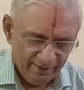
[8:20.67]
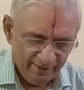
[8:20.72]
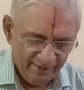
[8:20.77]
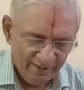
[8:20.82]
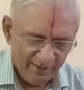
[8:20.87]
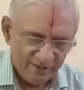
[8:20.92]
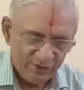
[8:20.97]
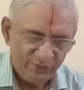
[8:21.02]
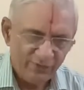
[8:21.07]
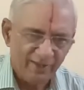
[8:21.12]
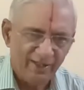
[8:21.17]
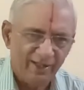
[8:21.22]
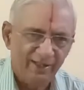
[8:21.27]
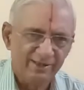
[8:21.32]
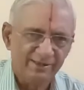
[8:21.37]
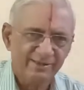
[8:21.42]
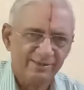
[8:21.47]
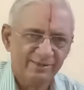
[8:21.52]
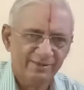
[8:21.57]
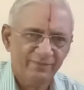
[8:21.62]
the
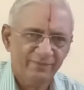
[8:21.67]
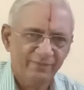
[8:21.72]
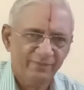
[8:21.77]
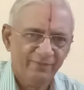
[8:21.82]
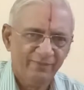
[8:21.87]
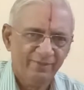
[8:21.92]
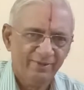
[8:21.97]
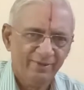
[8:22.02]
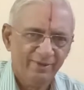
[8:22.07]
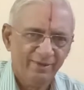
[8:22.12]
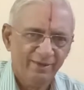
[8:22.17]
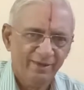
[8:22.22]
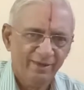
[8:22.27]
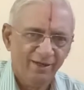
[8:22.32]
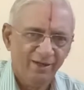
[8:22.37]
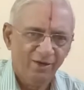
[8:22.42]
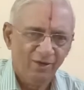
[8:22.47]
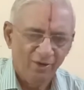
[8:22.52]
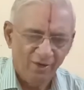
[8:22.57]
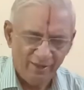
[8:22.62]
swaras
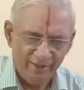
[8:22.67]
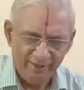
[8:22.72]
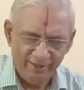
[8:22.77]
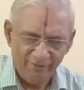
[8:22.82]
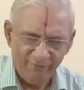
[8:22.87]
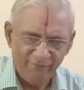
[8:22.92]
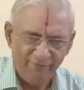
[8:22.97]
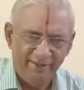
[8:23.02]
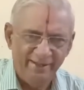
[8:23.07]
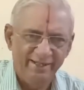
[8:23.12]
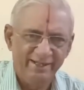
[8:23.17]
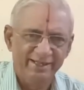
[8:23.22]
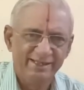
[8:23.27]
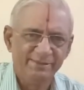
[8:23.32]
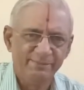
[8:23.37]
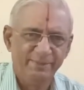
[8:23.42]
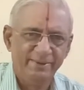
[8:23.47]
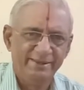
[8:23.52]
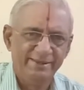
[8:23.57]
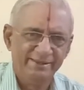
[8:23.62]
are in a finite
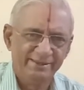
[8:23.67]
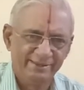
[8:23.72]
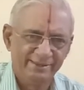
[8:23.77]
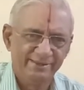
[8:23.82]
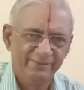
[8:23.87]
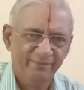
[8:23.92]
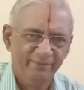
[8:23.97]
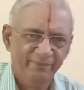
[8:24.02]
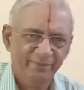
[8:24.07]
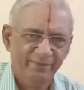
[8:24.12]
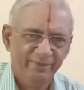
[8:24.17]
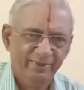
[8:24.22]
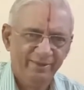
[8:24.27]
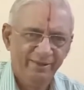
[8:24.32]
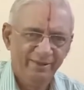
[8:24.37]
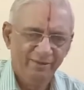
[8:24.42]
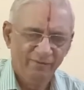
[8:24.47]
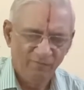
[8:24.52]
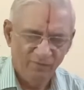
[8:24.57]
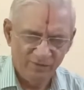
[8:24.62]
space,
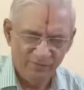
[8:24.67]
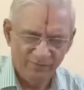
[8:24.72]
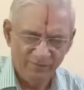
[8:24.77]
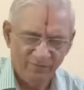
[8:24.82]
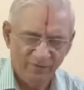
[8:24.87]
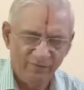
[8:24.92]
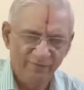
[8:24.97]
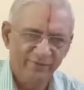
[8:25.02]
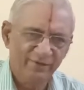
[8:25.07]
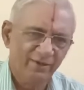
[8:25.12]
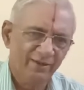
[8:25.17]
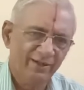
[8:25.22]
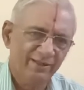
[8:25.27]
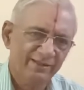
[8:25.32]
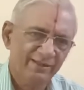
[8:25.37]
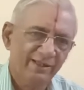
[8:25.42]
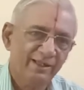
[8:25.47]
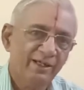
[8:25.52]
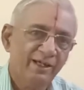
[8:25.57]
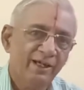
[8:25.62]
what we call
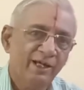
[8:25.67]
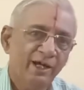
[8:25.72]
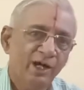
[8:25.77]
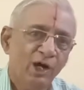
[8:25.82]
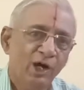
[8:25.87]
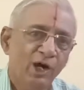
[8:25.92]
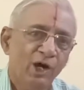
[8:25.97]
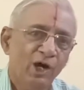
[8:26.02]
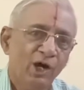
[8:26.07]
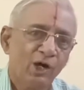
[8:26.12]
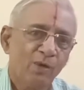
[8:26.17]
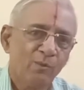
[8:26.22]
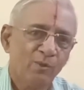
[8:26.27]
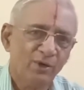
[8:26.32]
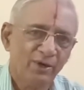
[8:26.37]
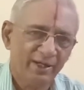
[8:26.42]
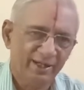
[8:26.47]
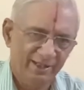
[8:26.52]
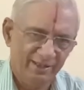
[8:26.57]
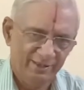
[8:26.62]
as a
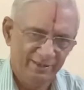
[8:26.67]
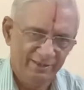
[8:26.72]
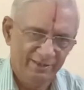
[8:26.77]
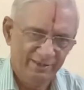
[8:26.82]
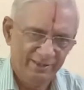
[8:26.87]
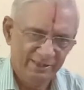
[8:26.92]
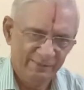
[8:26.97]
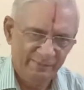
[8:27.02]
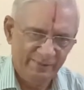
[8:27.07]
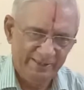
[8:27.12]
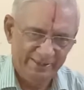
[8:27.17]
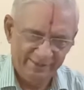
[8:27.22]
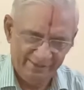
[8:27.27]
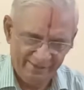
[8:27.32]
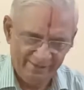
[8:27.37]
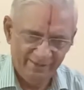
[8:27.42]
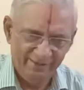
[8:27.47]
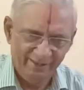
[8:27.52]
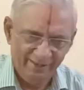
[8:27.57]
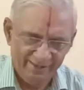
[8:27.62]
harmonic
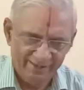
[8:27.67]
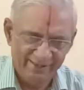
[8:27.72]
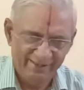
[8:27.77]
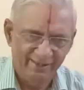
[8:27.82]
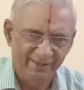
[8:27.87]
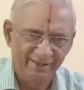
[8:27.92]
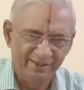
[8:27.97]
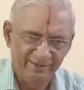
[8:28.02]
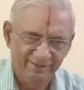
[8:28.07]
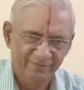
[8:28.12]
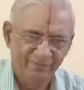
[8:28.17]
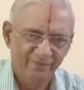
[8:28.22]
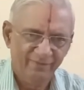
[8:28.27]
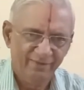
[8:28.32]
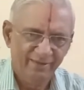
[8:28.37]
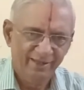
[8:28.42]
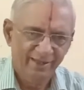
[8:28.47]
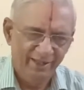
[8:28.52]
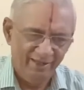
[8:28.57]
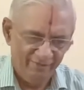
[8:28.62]
space, a string
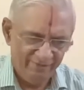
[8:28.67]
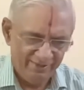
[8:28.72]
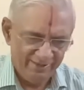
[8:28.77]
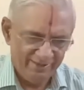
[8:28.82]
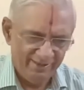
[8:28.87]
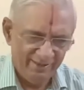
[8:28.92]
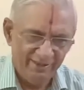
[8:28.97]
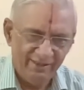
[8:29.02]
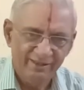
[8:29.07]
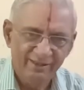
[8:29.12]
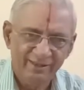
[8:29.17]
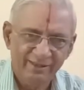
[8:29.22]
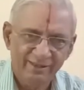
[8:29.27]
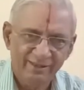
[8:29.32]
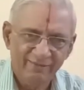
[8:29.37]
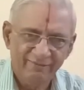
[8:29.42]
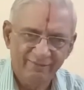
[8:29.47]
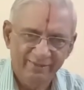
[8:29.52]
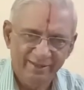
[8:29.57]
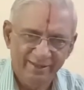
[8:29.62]
in which the
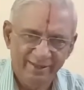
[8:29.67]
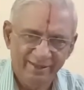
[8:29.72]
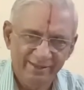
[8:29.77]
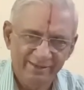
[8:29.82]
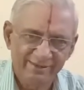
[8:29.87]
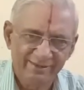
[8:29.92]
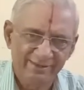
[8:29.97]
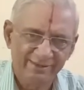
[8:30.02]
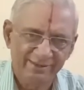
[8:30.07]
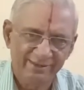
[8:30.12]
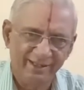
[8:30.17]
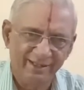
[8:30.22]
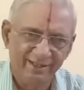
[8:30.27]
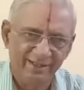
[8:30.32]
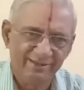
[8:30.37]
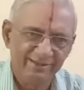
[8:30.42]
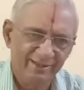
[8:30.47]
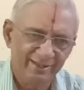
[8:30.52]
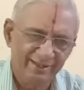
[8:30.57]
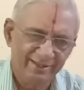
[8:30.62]
various
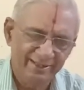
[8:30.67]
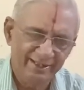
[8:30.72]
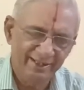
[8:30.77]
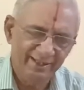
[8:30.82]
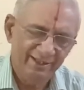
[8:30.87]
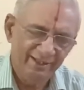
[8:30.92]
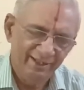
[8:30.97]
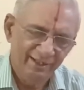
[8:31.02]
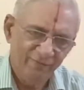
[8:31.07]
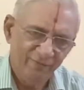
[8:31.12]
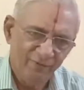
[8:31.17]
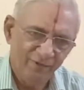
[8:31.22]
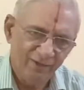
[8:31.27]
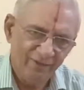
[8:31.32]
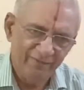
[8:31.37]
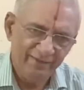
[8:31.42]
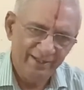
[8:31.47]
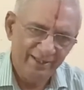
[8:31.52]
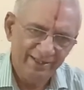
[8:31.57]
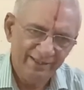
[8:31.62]
sthanas are there for
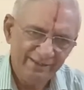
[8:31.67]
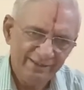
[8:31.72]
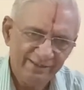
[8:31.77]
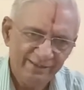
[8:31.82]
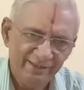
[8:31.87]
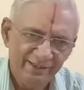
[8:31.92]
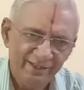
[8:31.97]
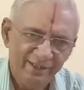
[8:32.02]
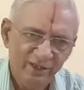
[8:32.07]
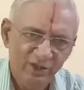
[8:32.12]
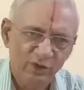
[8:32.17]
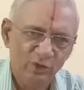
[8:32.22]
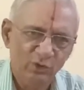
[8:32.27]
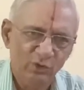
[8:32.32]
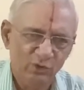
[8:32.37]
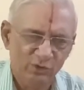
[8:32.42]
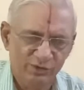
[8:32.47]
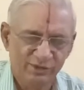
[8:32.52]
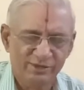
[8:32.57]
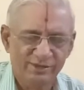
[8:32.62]
various
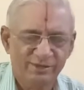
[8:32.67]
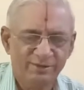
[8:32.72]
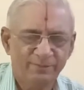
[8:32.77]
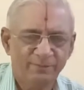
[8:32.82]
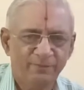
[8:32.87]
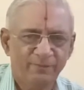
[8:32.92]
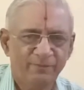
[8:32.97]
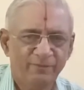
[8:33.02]
notes.